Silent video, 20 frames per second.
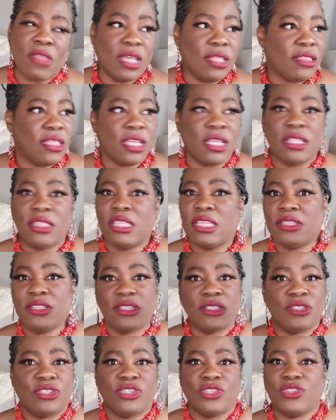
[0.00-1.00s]
This
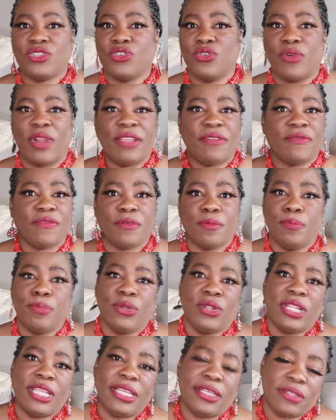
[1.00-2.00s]
is just great for
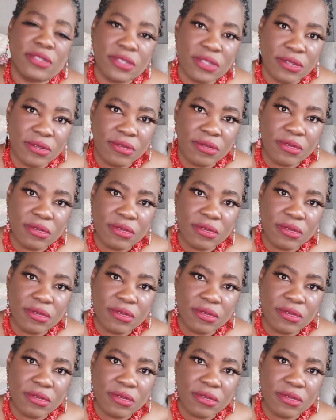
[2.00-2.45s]
bullies.